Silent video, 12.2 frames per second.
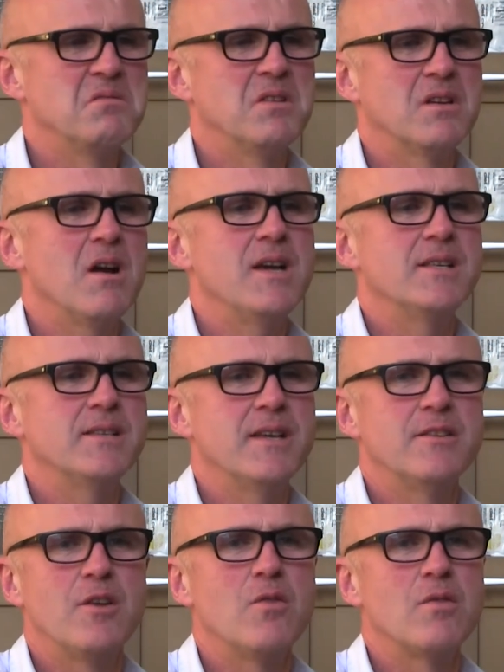The guy
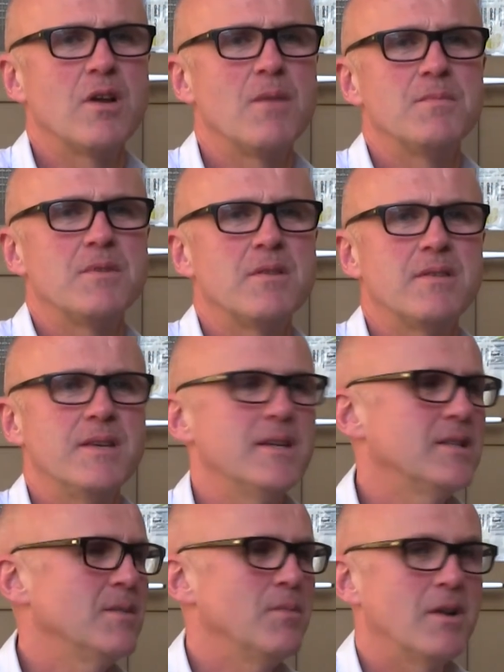said don't come to the
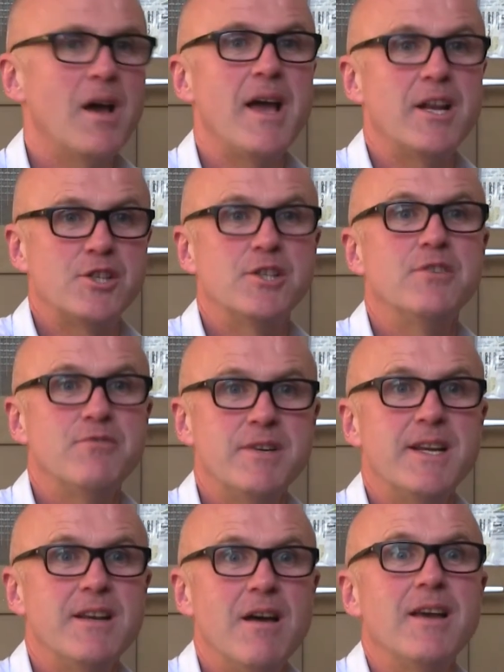theatre, but I actually
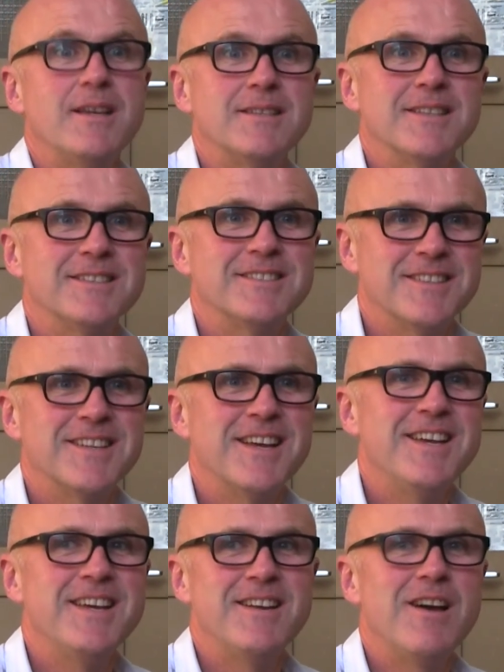really liked it
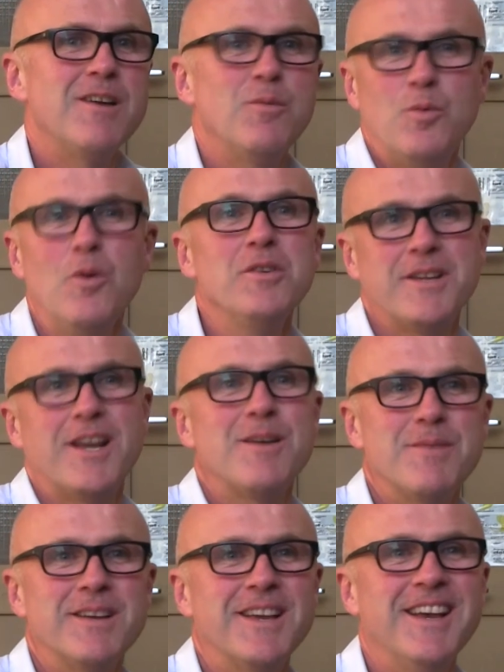today and I want to
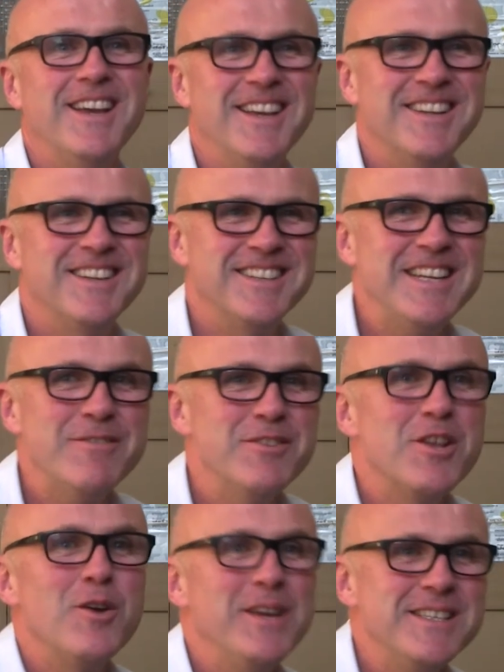come again,
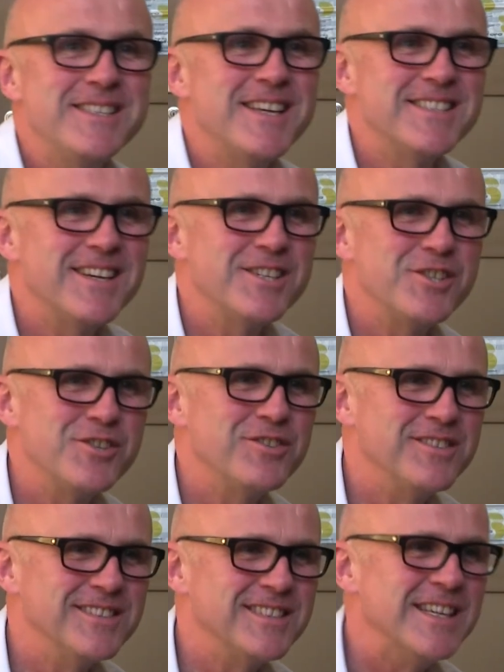even though he says I
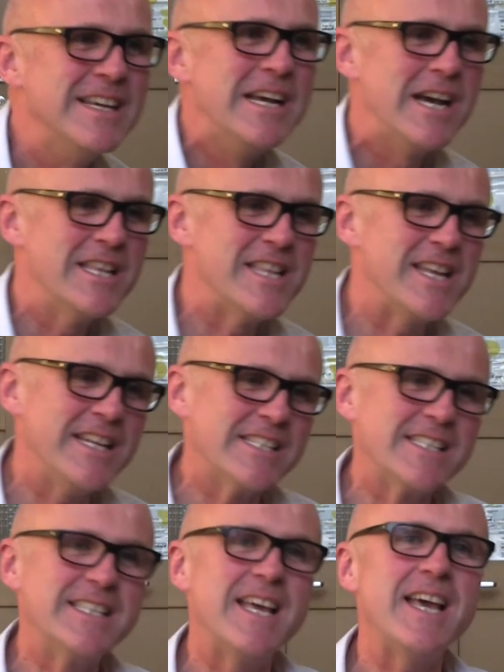shouldn't. And then
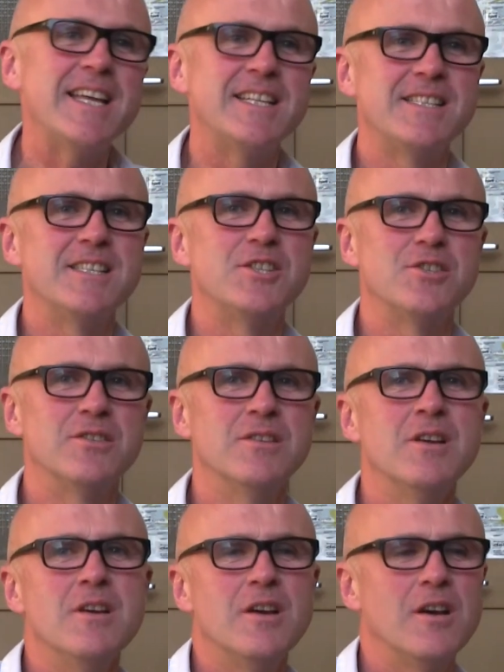it's their
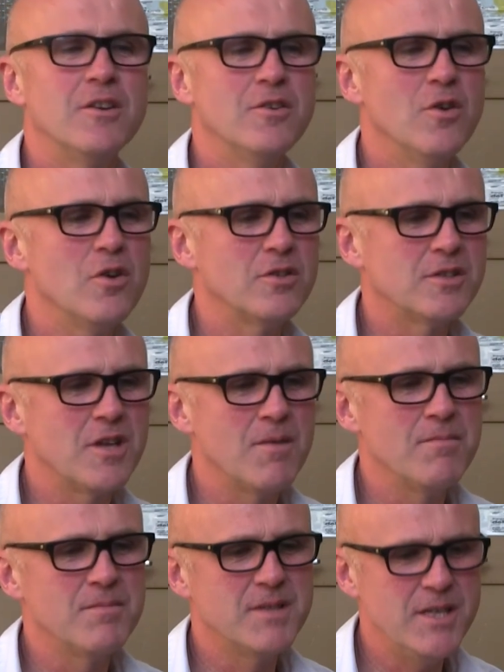decision and not
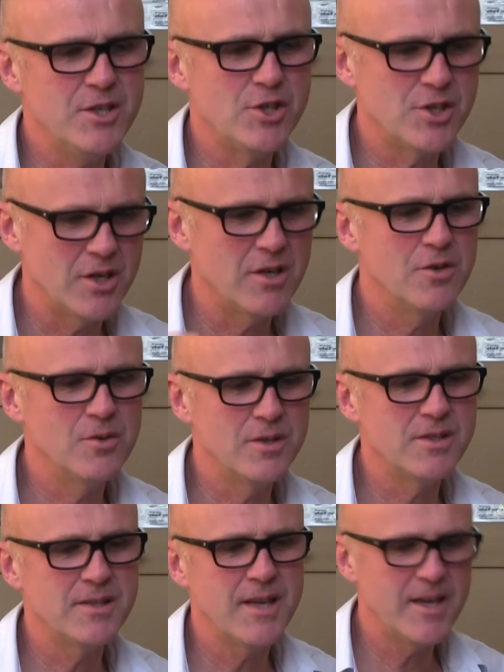some teacher who
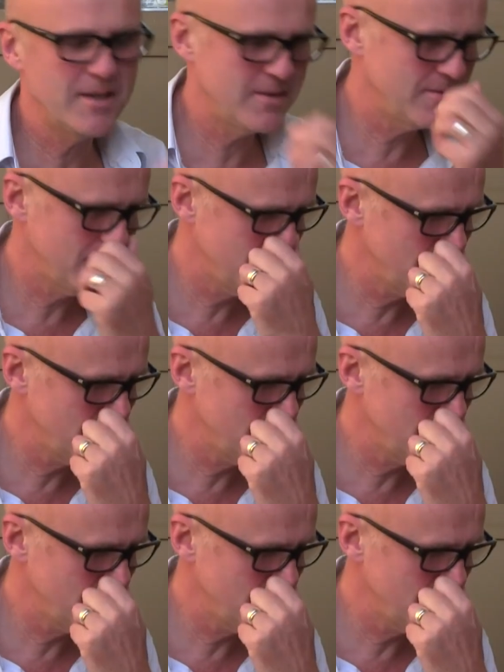has said,